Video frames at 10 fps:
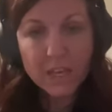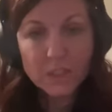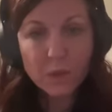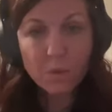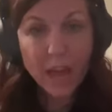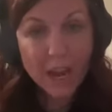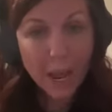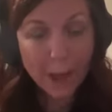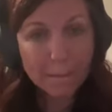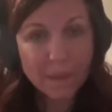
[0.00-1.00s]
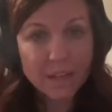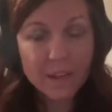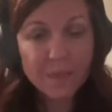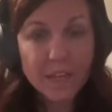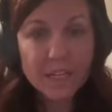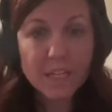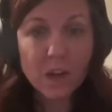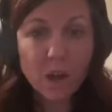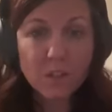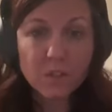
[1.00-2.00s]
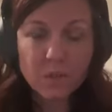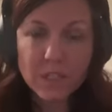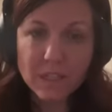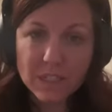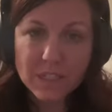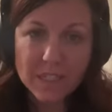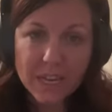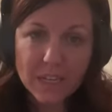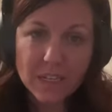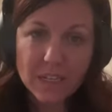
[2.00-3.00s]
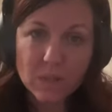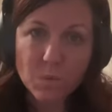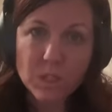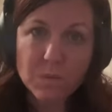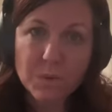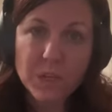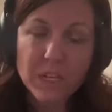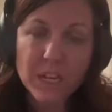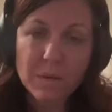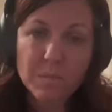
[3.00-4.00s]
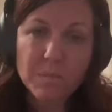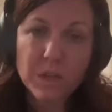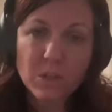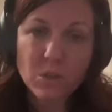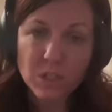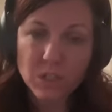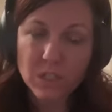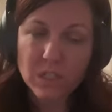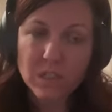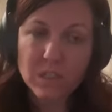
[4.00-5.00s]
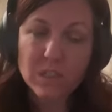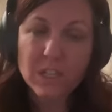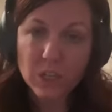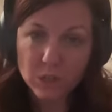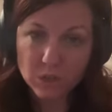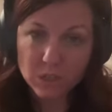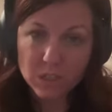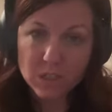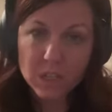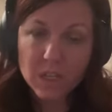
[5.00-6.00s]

So that happened. And then he also said that Satan is whispering in Christians' ears.